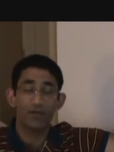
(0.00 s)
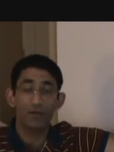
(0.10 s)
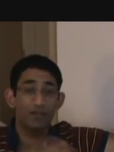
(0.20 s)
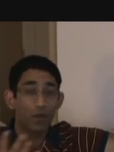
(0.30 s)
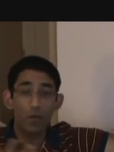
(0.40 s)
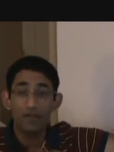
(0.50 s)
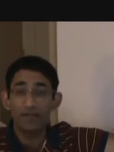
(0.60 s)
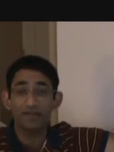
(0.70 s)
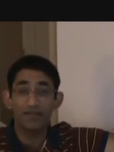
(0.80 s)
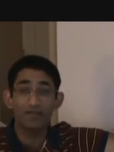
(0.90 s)
During the
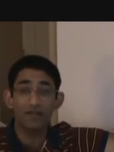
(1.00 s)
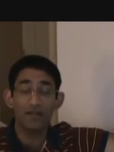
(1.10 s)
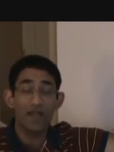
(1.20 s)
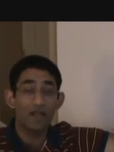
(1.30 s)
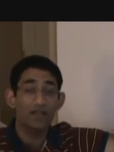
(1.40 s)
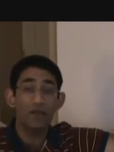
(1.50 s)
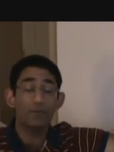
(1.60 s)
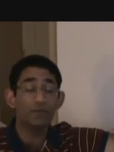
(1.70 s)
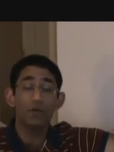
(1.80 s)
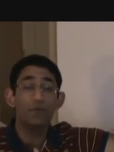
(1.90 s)
holiday season, that
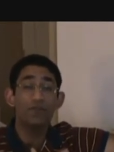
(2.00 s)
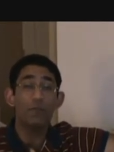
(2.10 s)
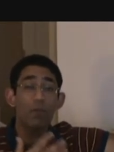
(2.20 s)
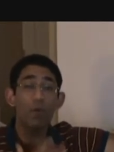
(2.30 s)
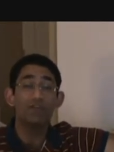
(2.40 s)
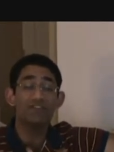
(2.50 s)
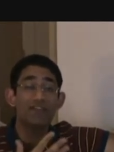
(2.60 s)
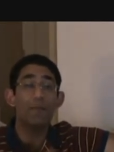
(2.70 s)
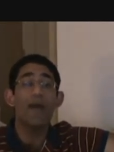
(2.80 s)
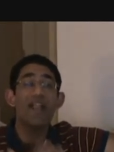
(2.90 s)
was one of the
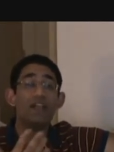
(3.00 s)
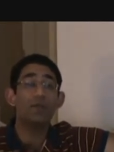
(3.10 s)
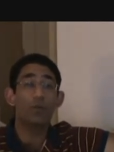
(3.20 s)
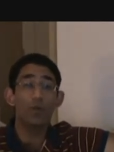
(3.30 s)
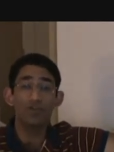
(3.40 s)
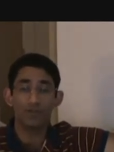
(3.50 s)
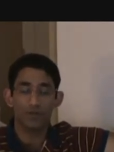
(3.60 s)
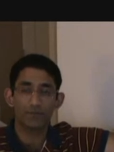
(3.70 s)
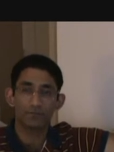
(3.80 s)
most demanding promotion.